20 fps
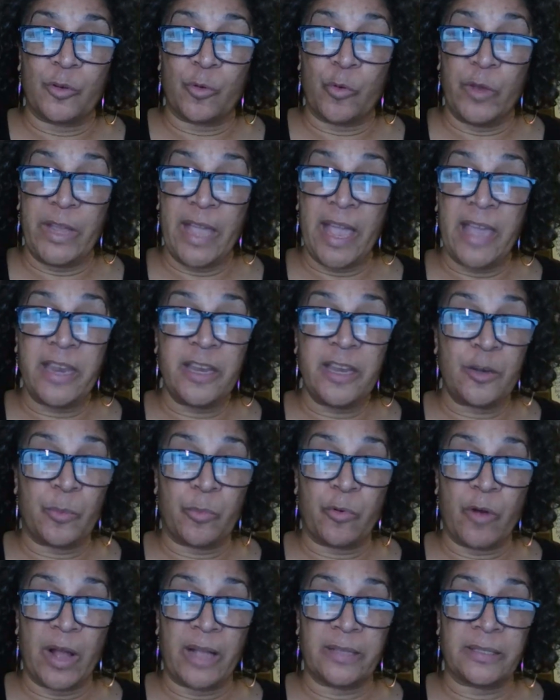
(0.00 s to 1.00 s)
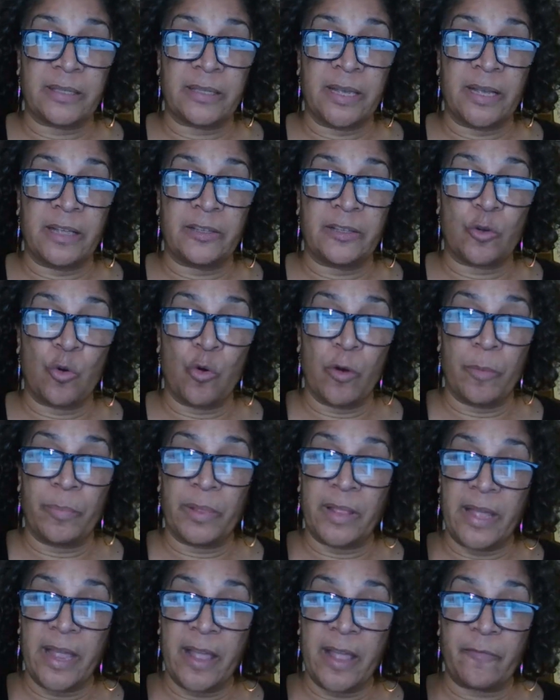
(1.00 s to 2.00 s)
creating a process or
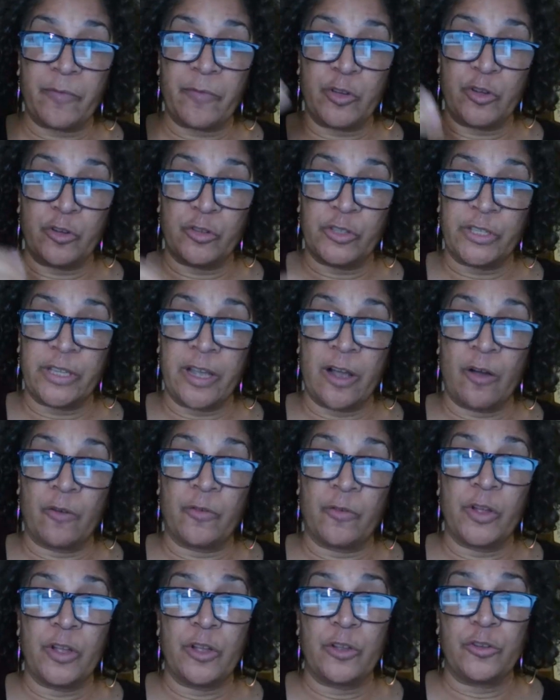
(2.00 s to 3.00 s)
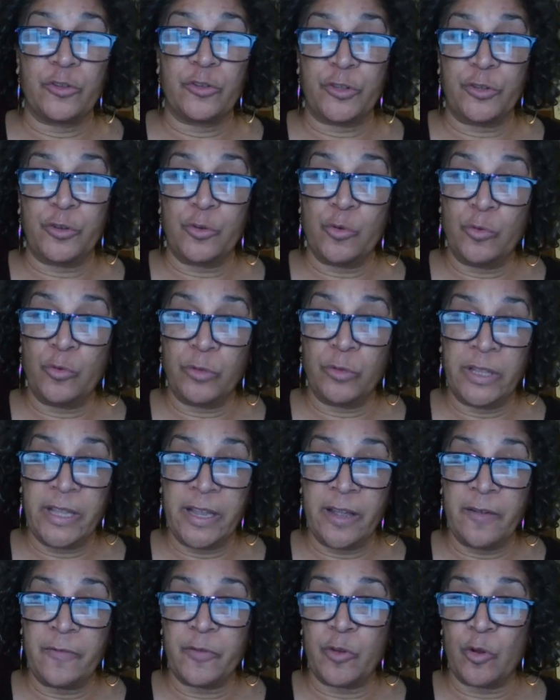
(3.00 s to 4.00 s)
a plan for yourself to
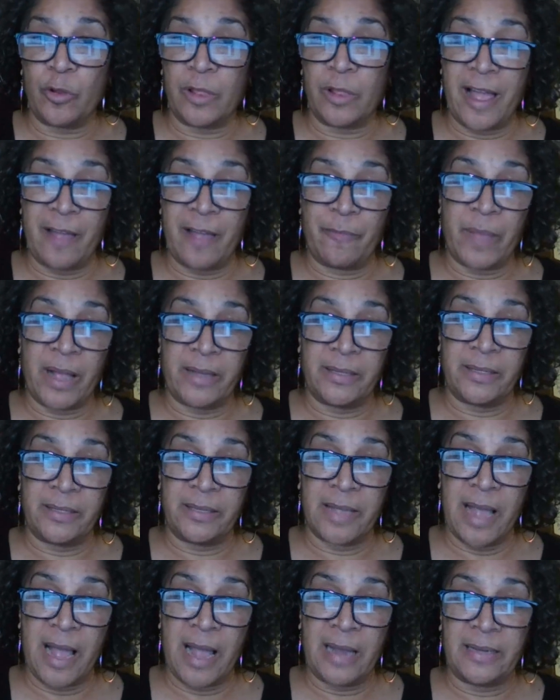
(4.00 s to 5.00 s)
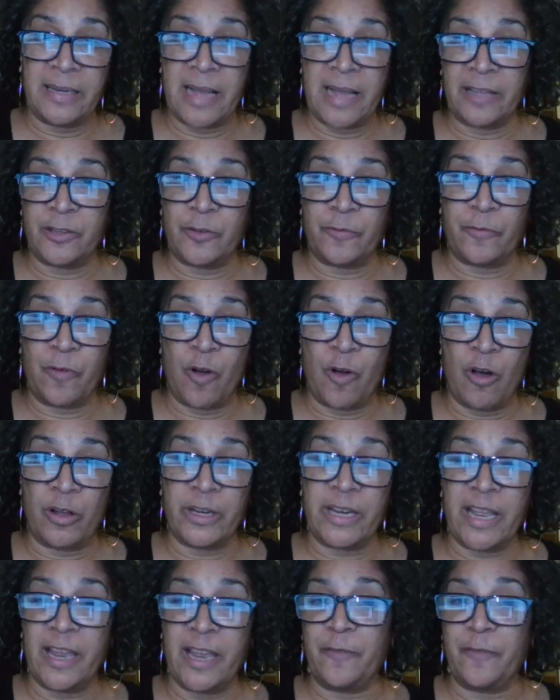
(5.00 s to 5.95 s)
live your life by design, not default.